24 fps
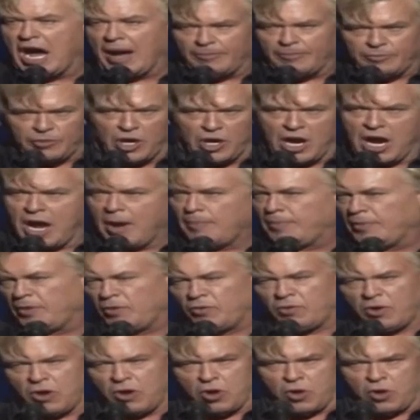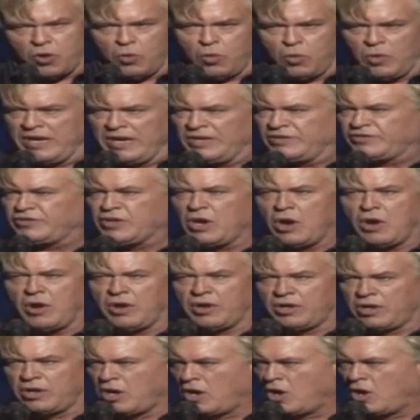drop, and roll. We saw
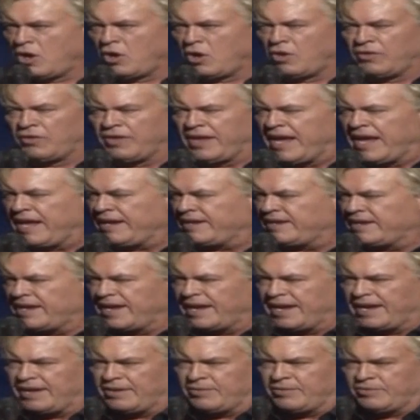it all that day.